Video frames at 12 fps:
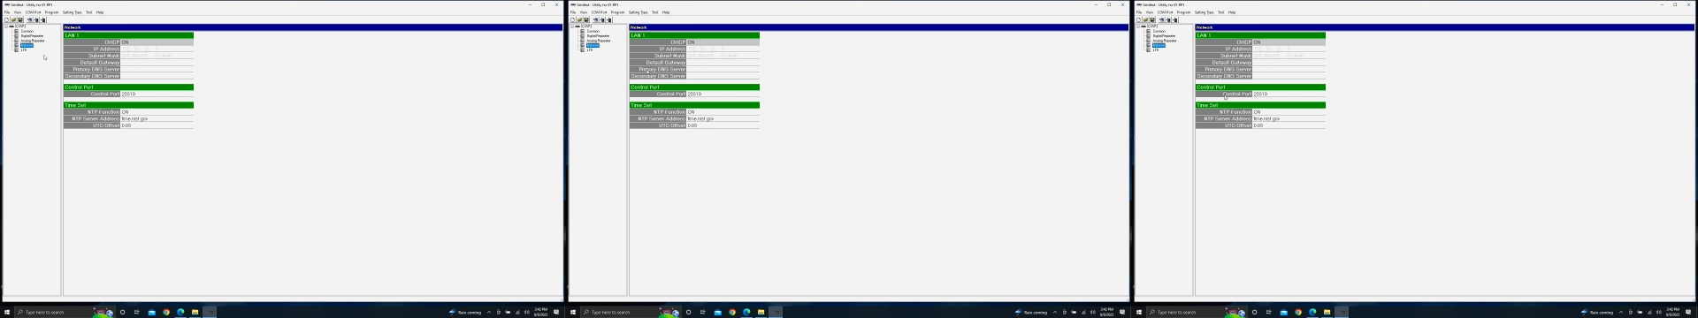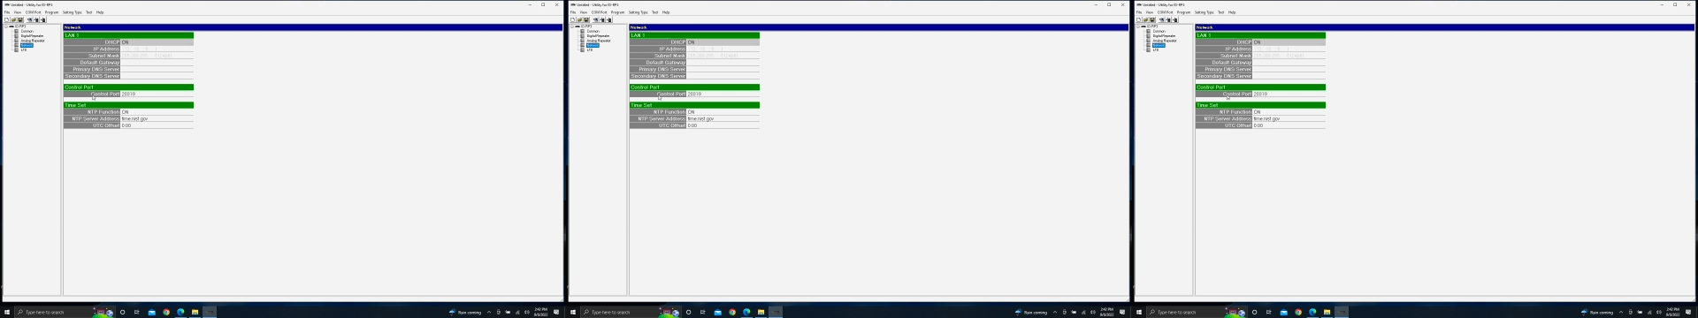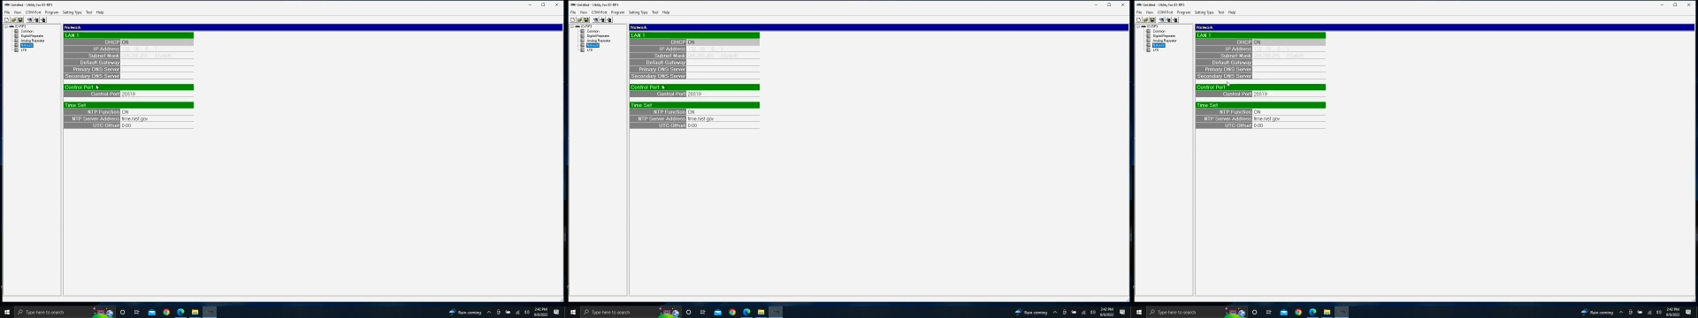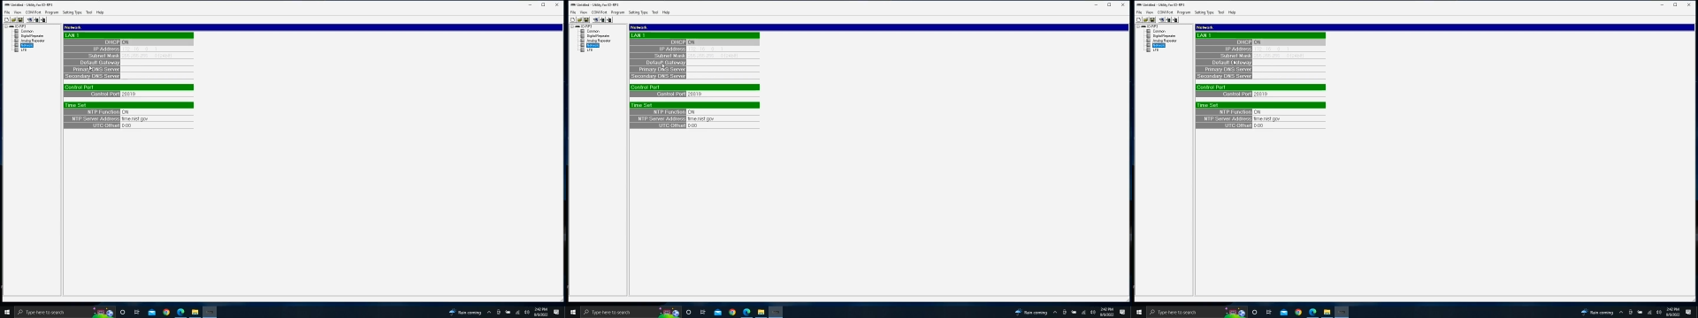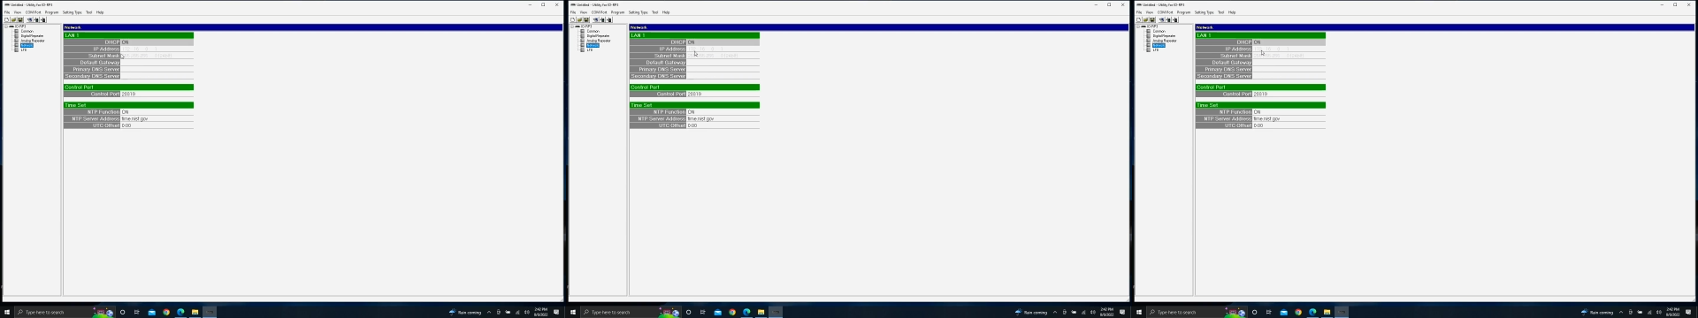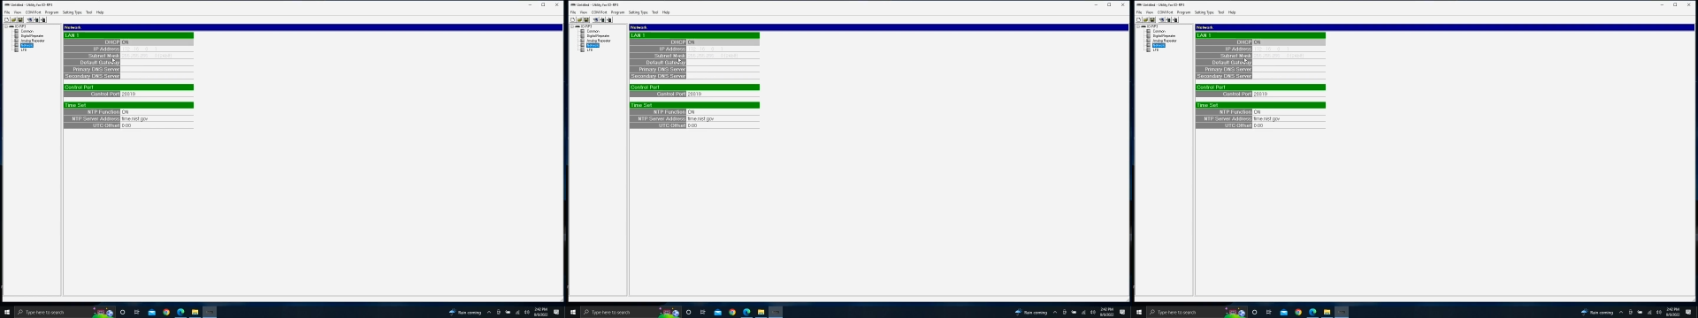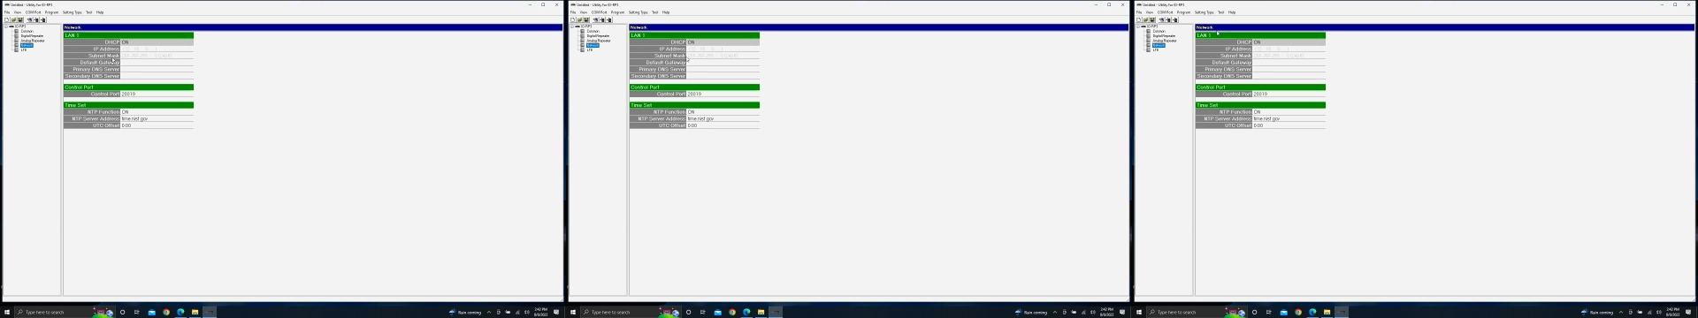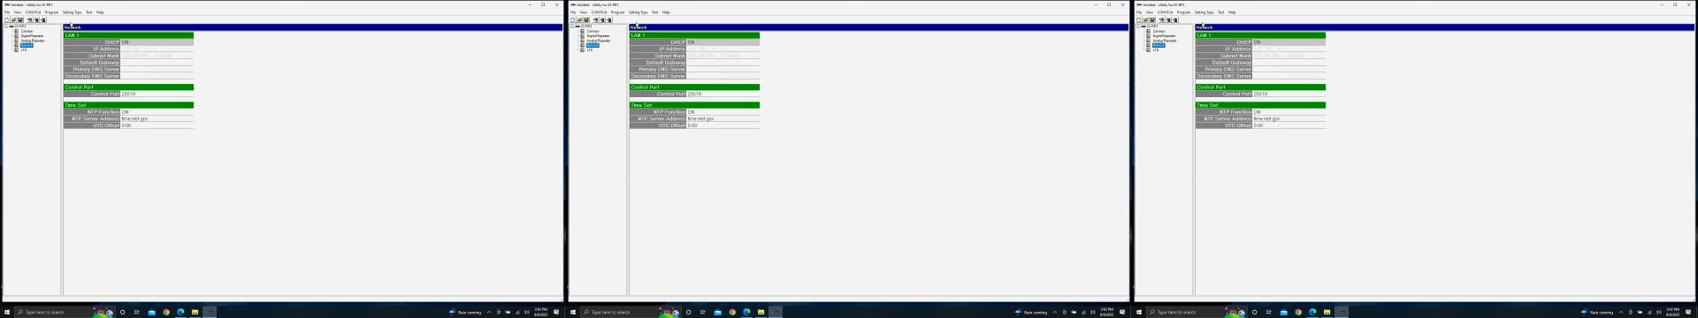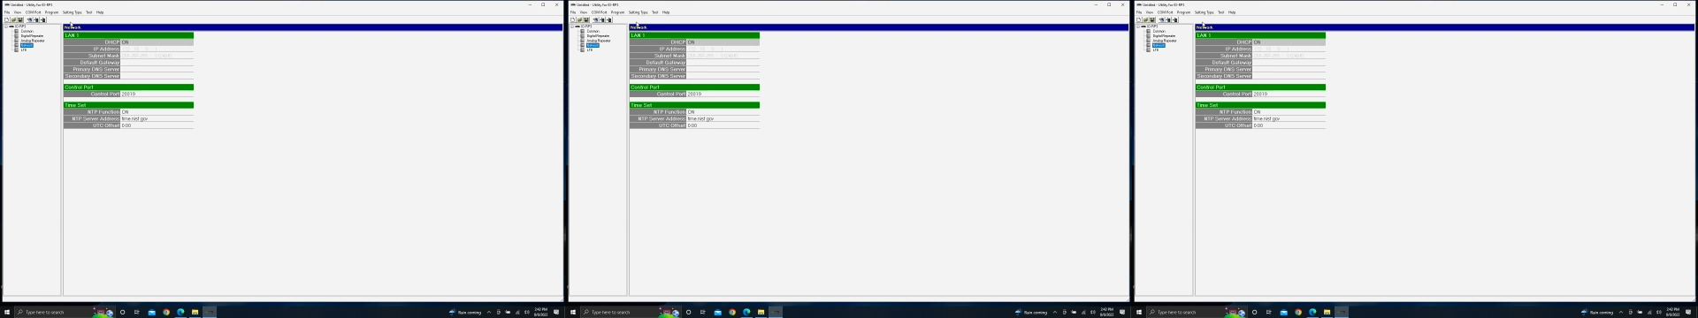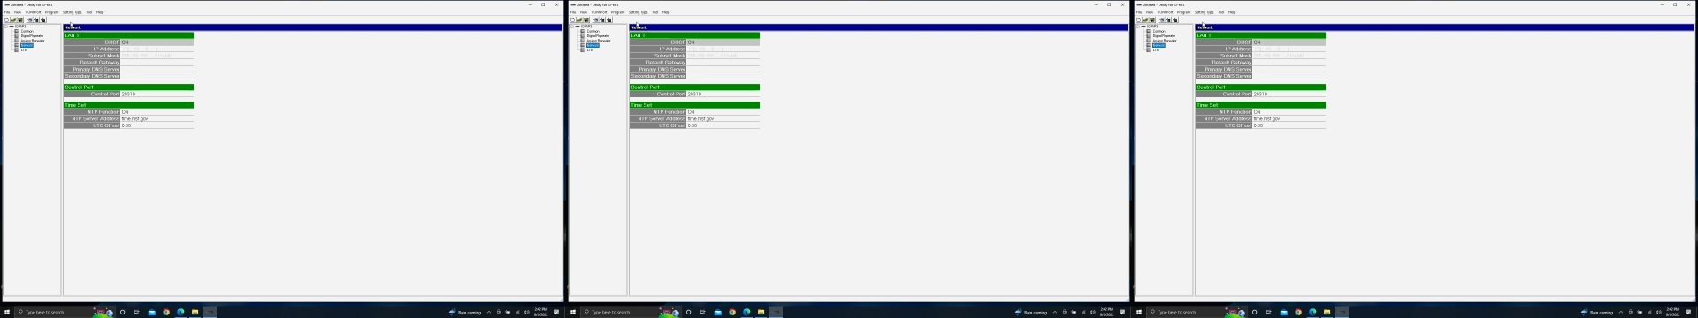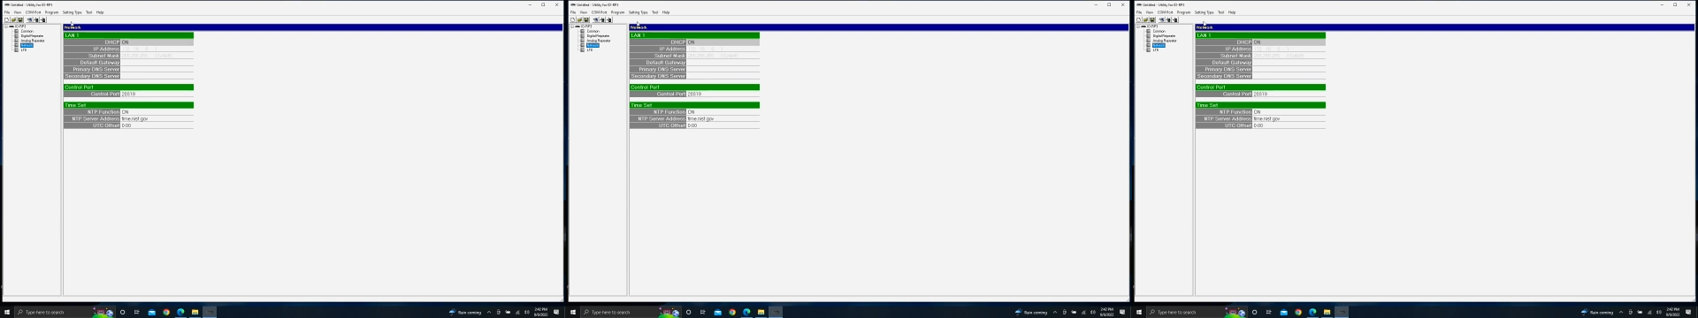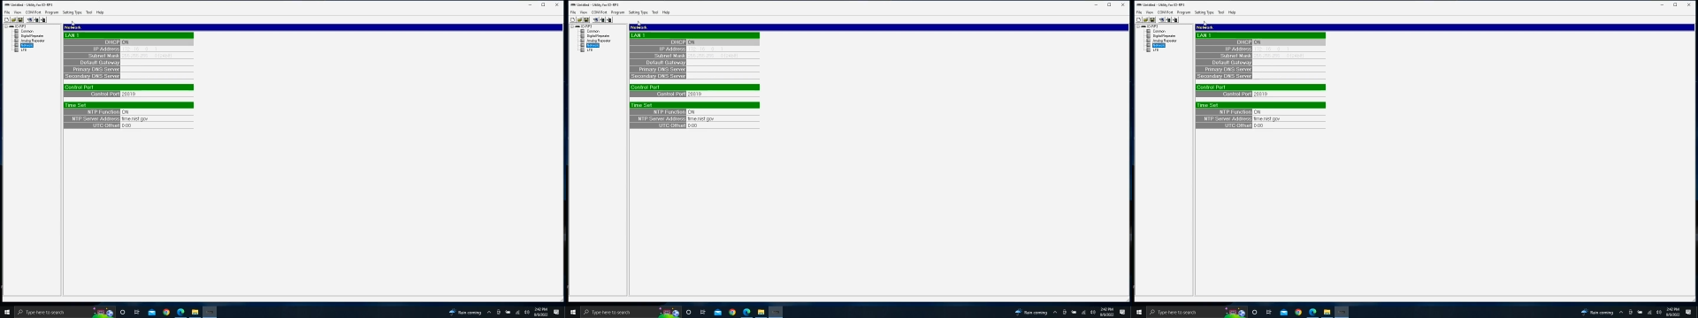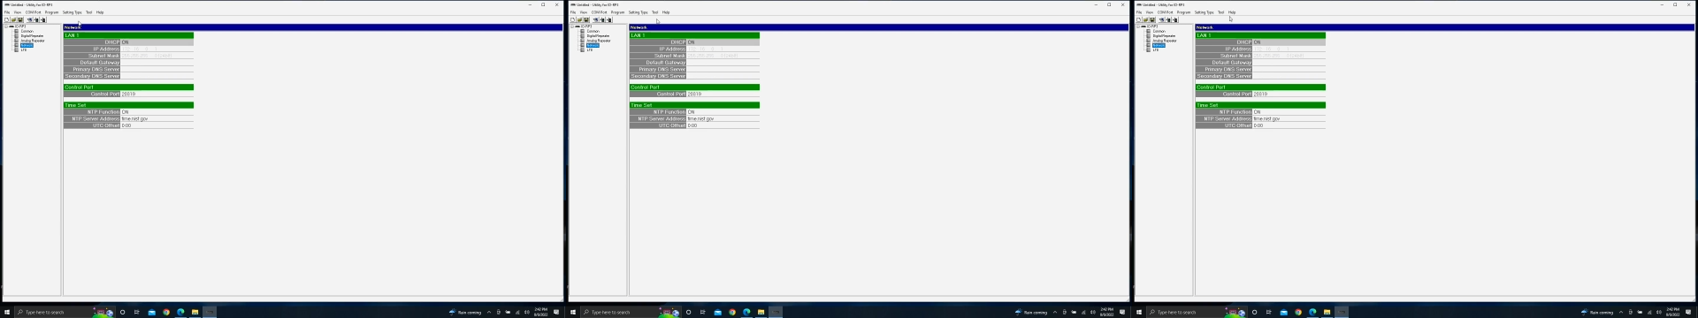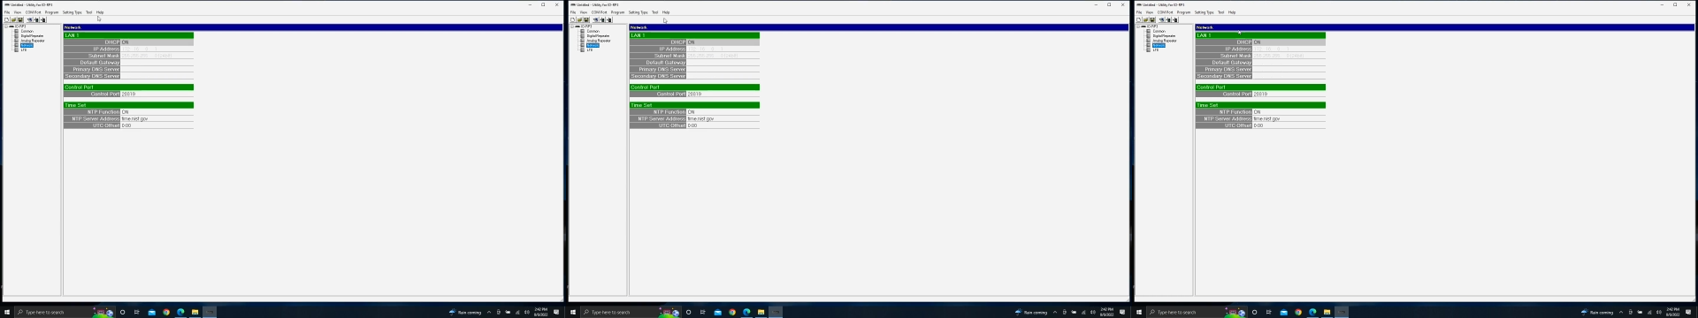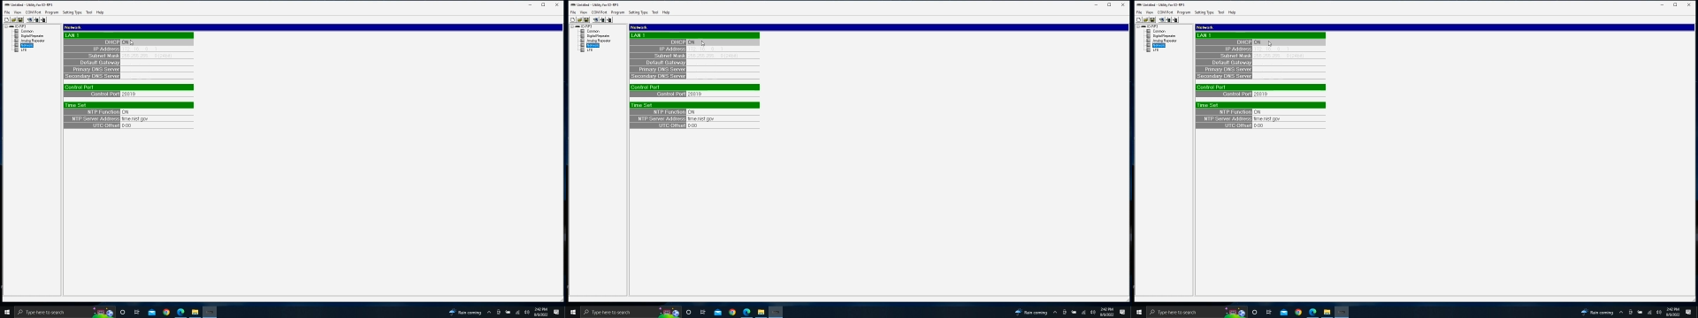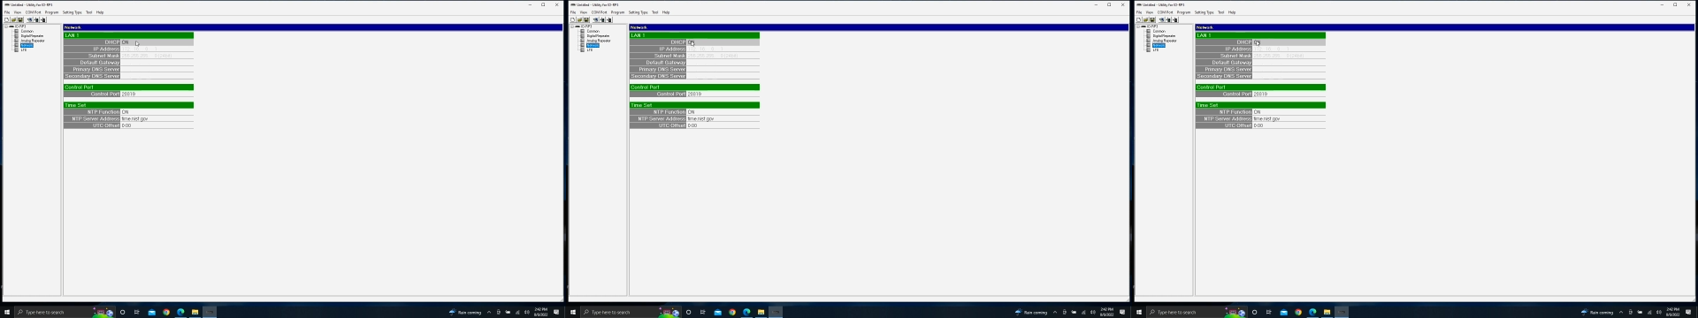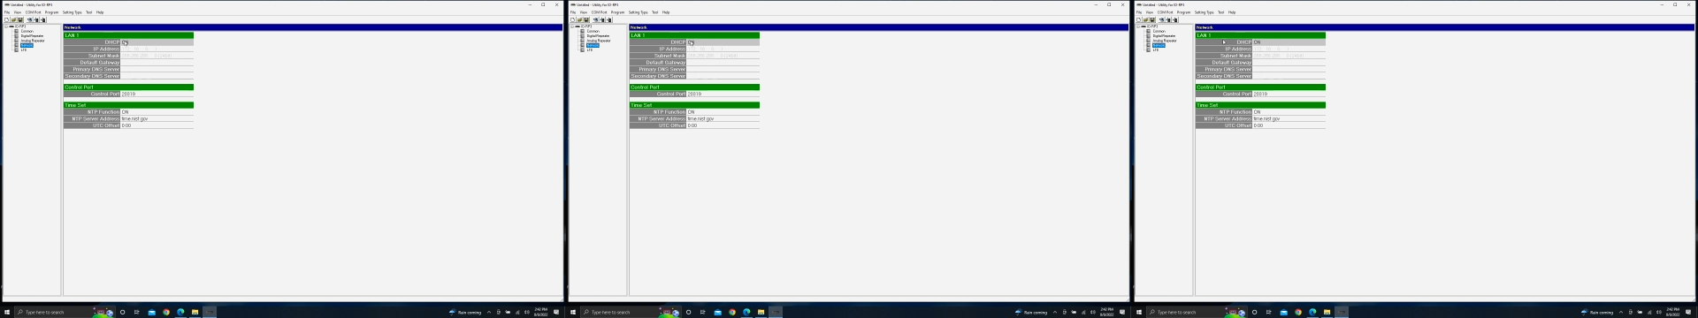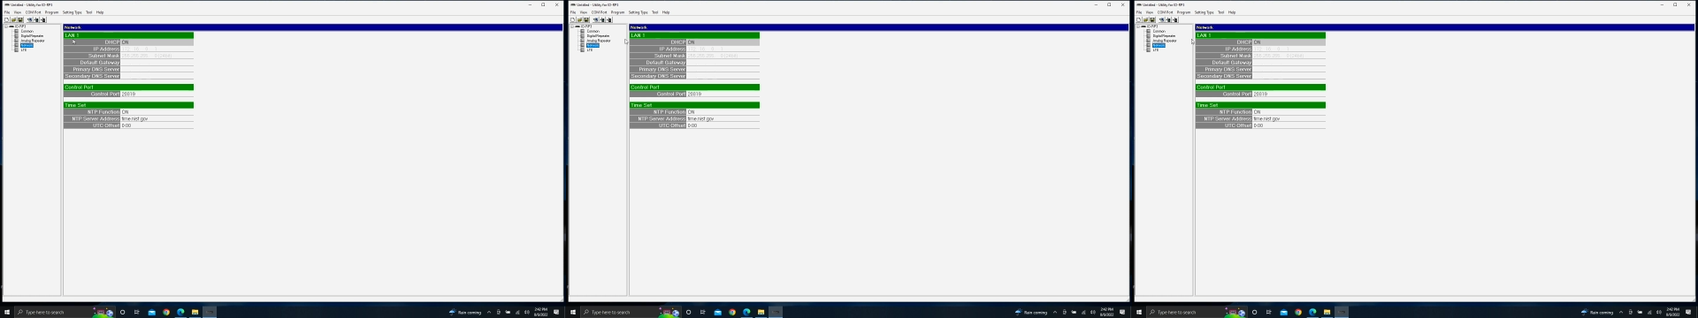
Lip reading: [unreadable: no face in view]